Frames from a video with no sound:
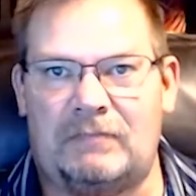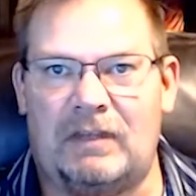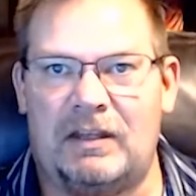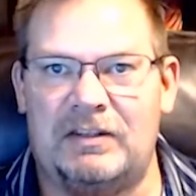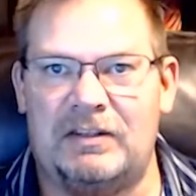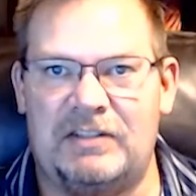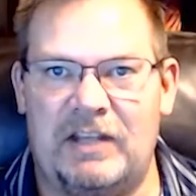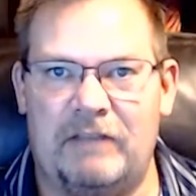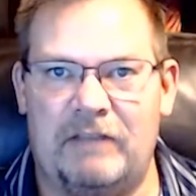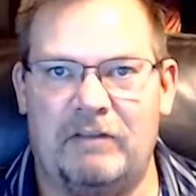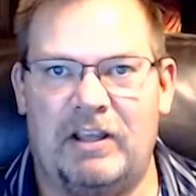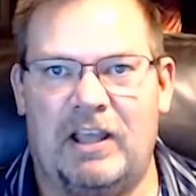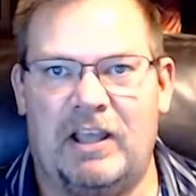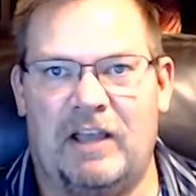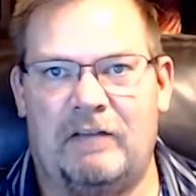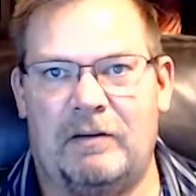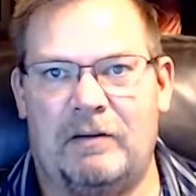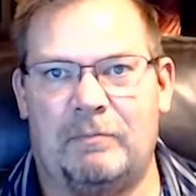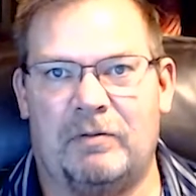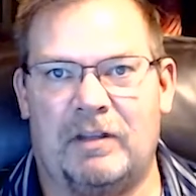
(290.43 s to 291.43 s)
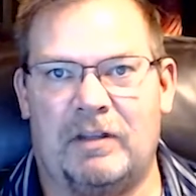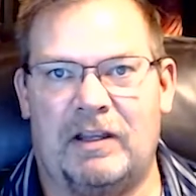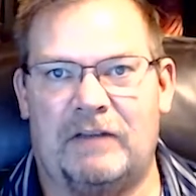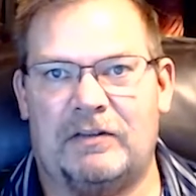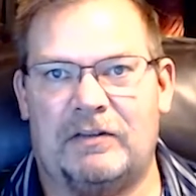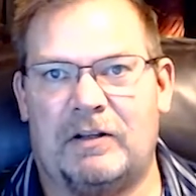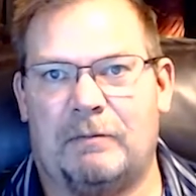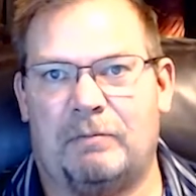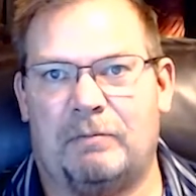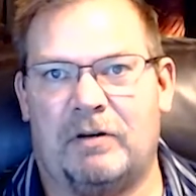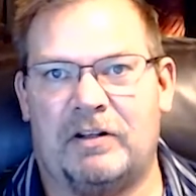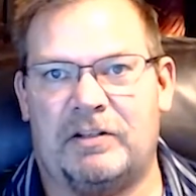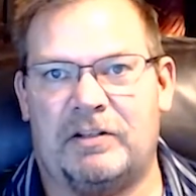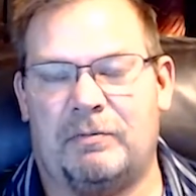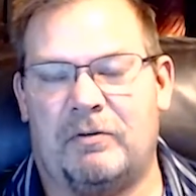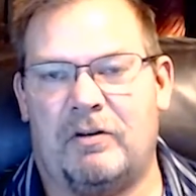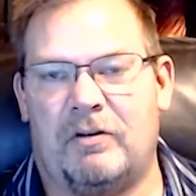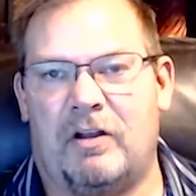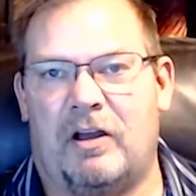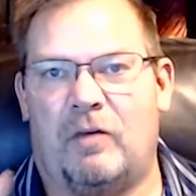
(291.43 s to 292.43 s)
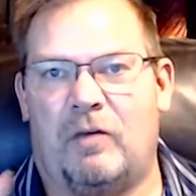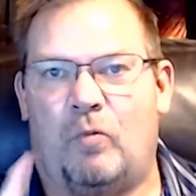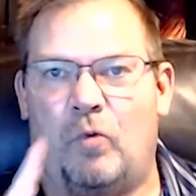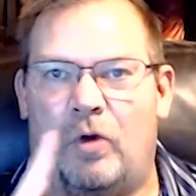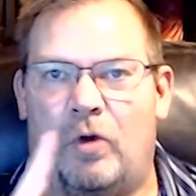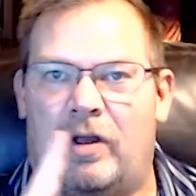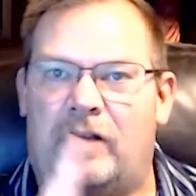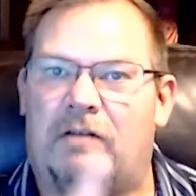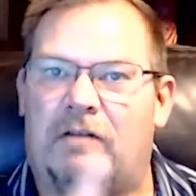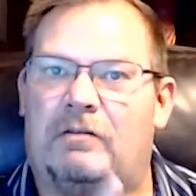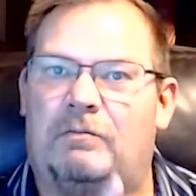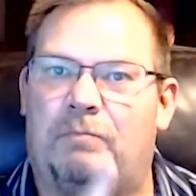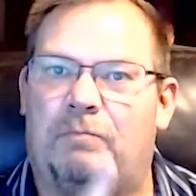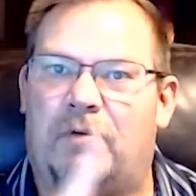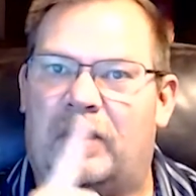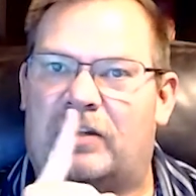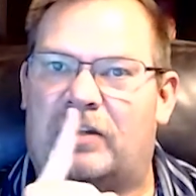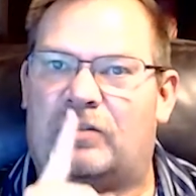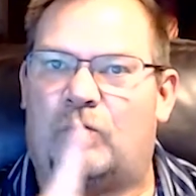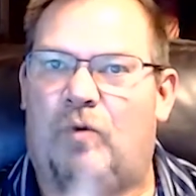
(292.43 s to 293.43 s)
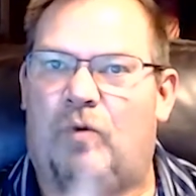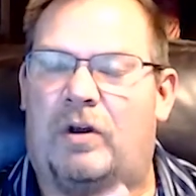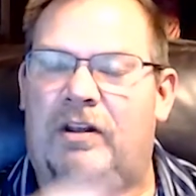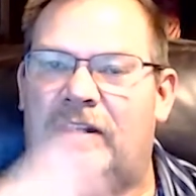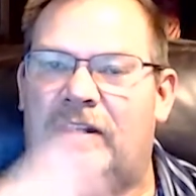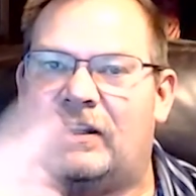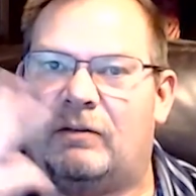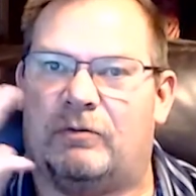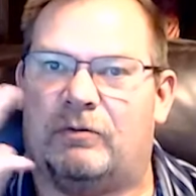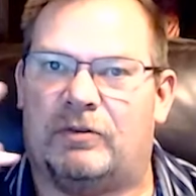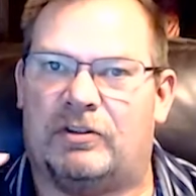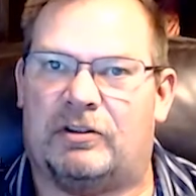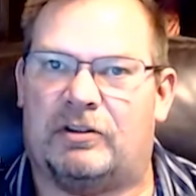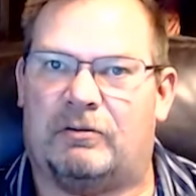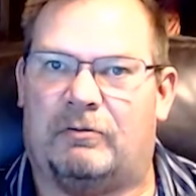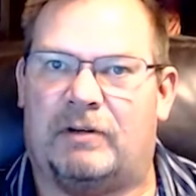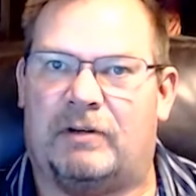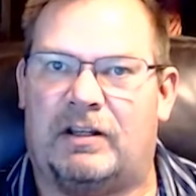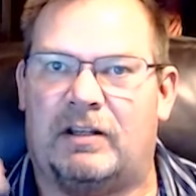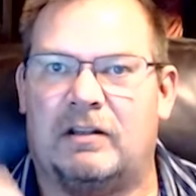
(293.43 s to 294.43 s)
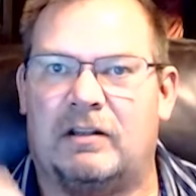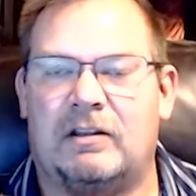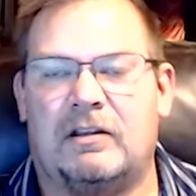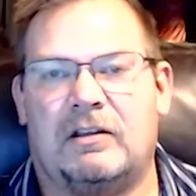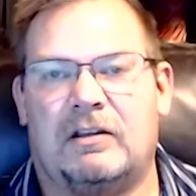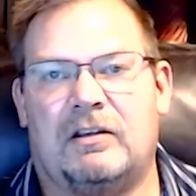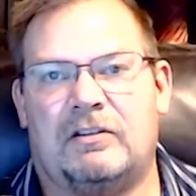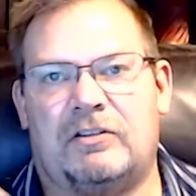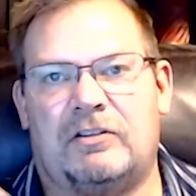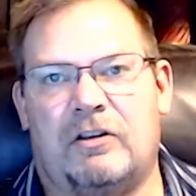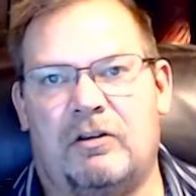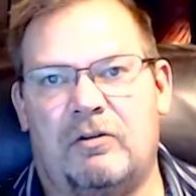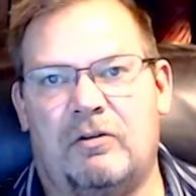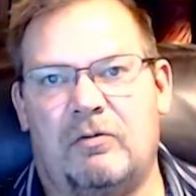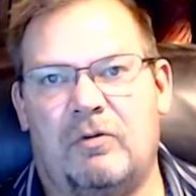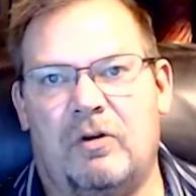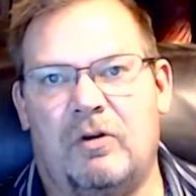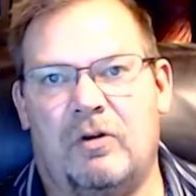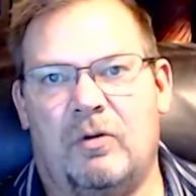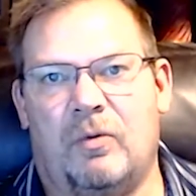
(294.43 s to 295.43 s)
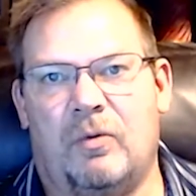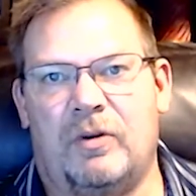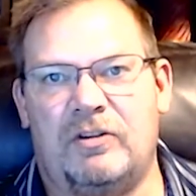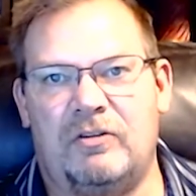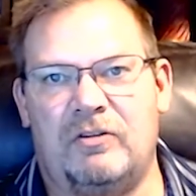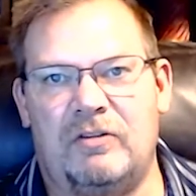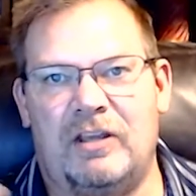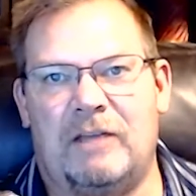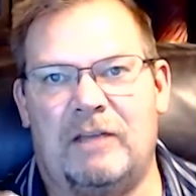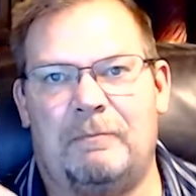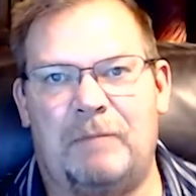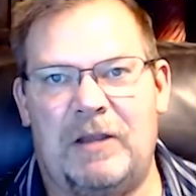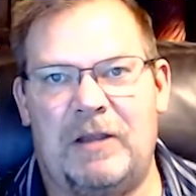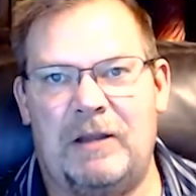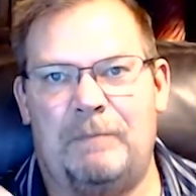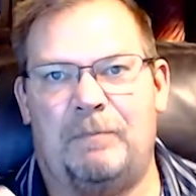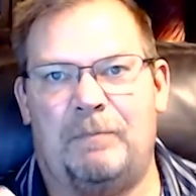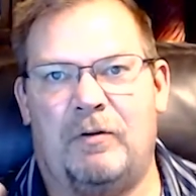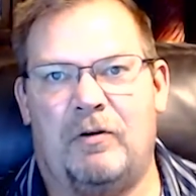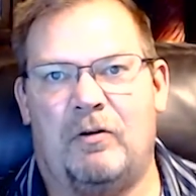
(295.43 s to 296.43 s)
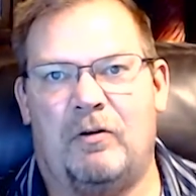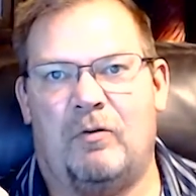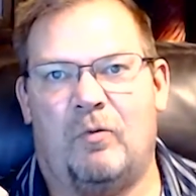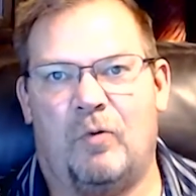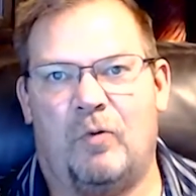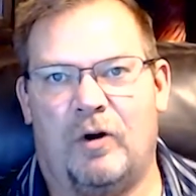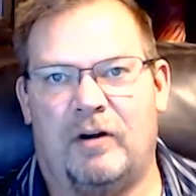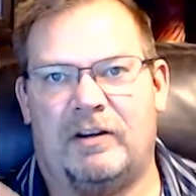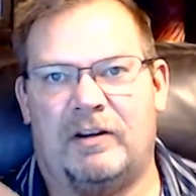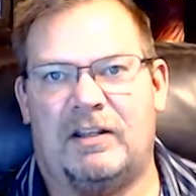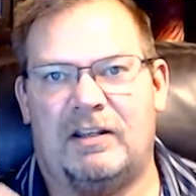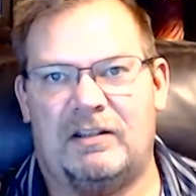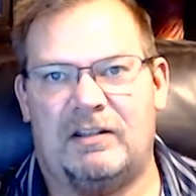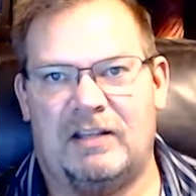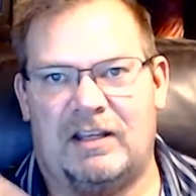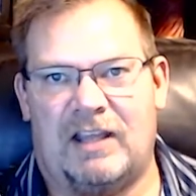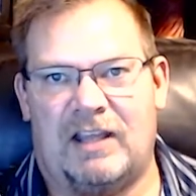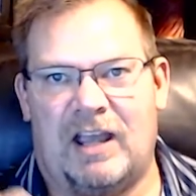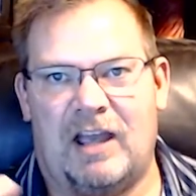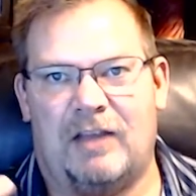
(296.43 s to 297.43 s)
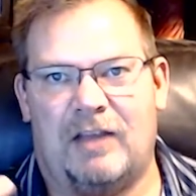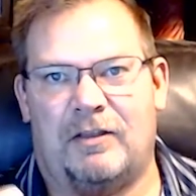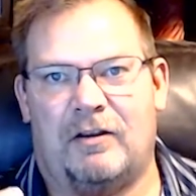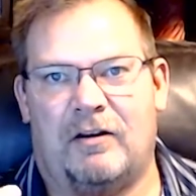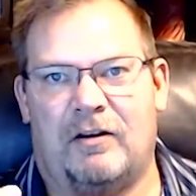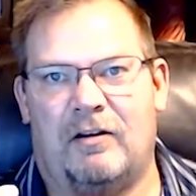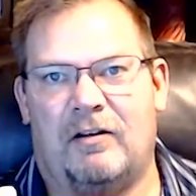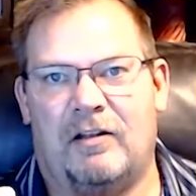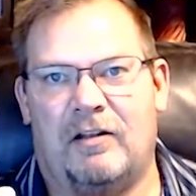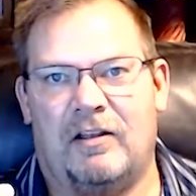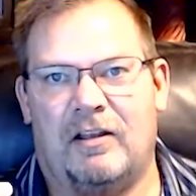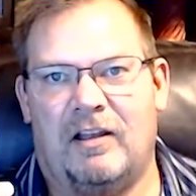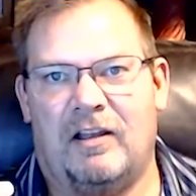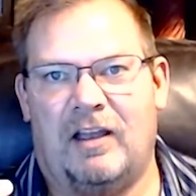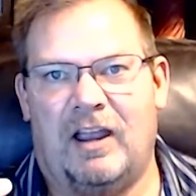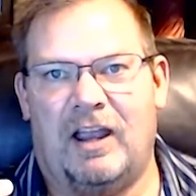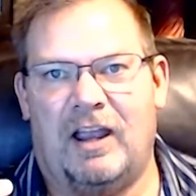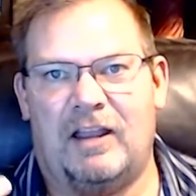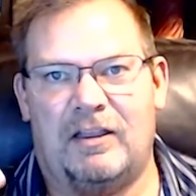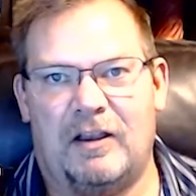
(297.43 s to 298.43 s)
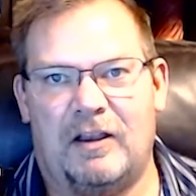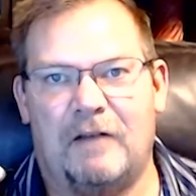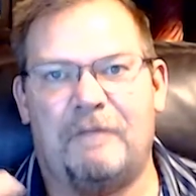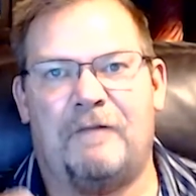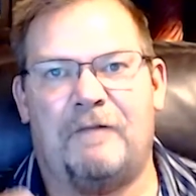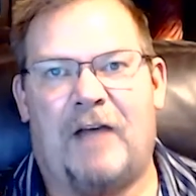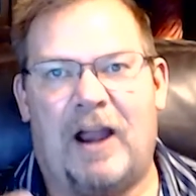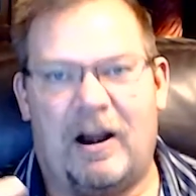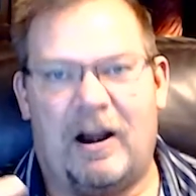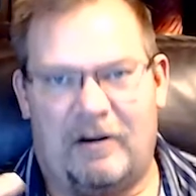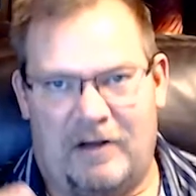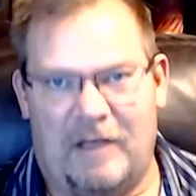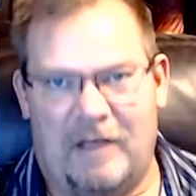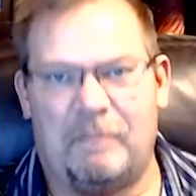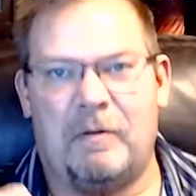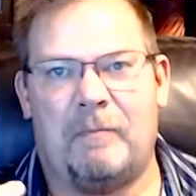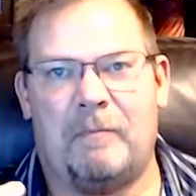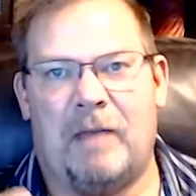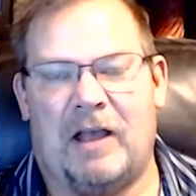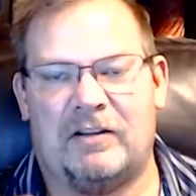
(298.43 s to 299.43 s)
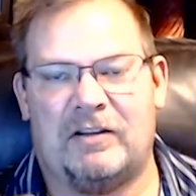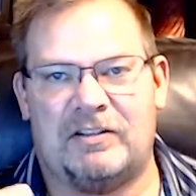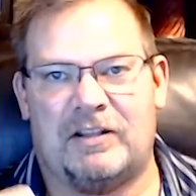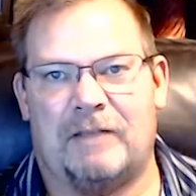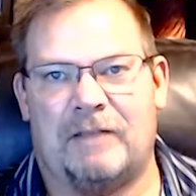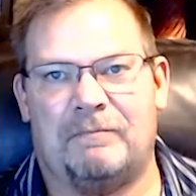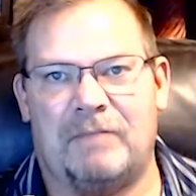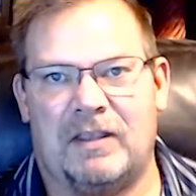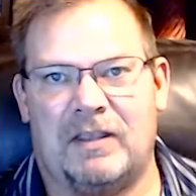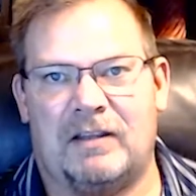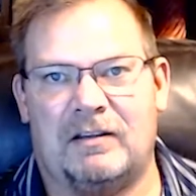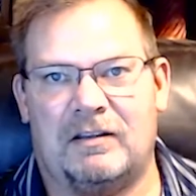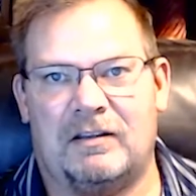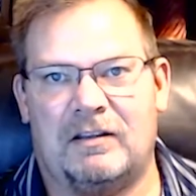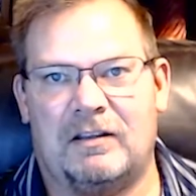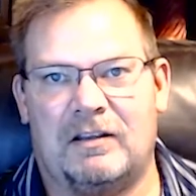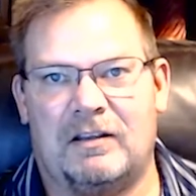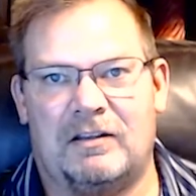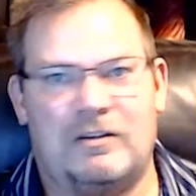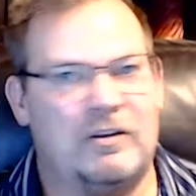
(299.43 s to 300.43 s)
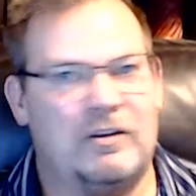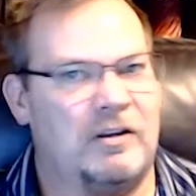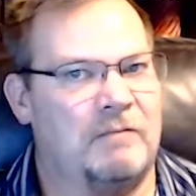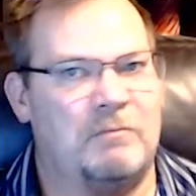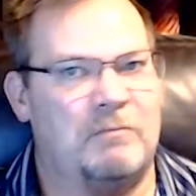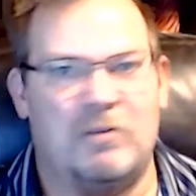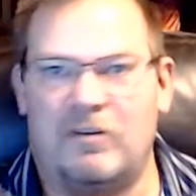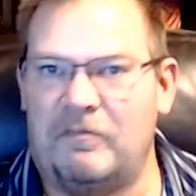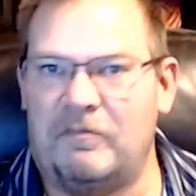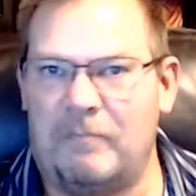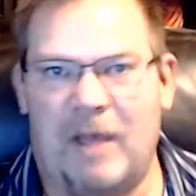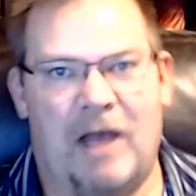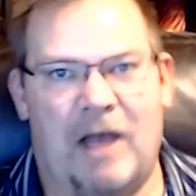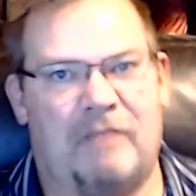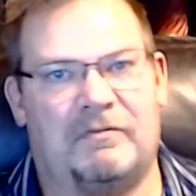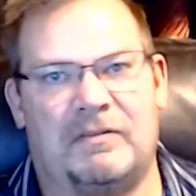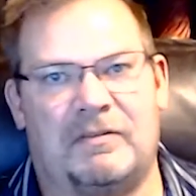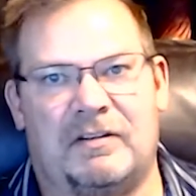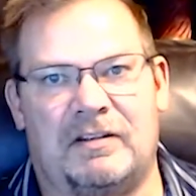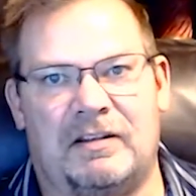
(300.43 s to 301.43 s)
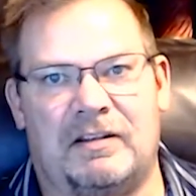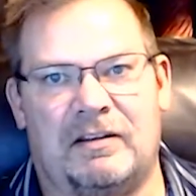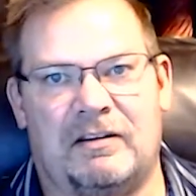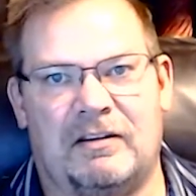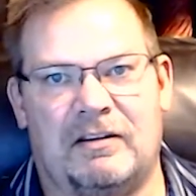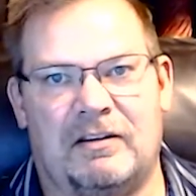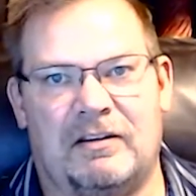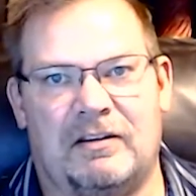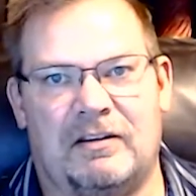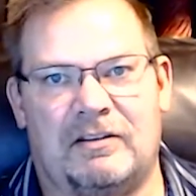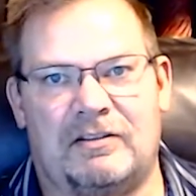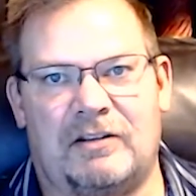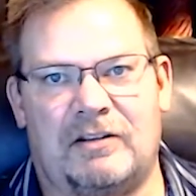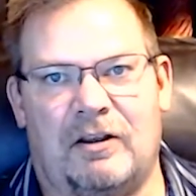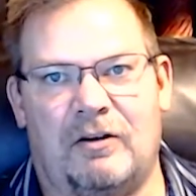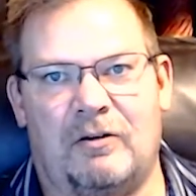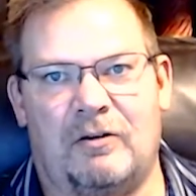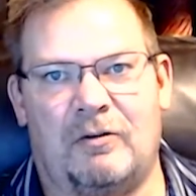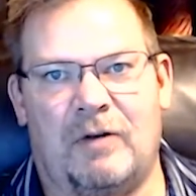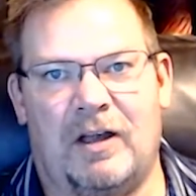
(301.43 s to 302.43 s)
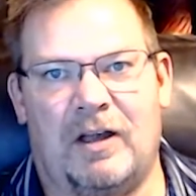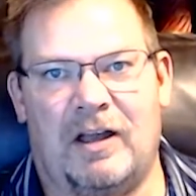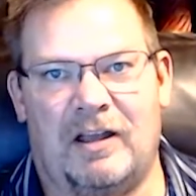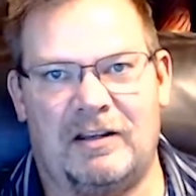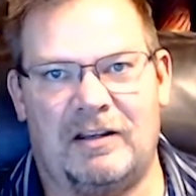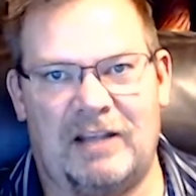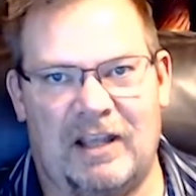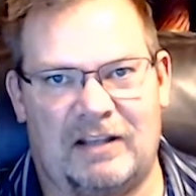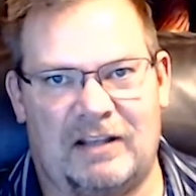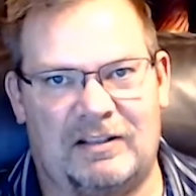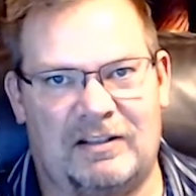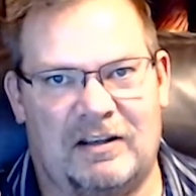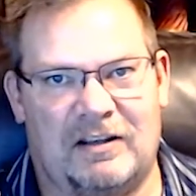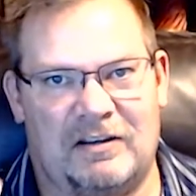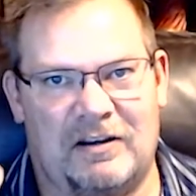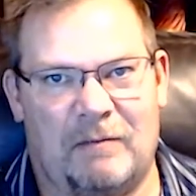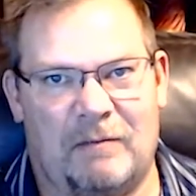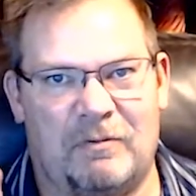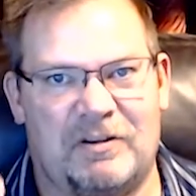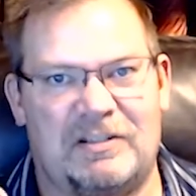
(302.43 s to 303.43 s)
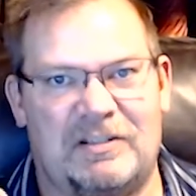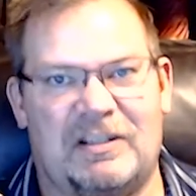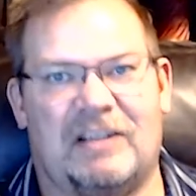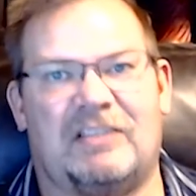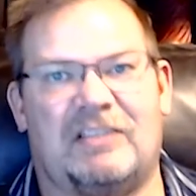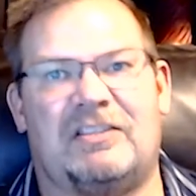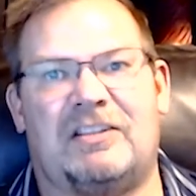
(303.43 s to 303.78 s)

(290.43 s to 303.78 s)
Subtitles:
Stephen Covey believes in a principle called 1 + 1 = 3. So when you get people working together and they're fired up about something, you can move mountains. So yes, number 6,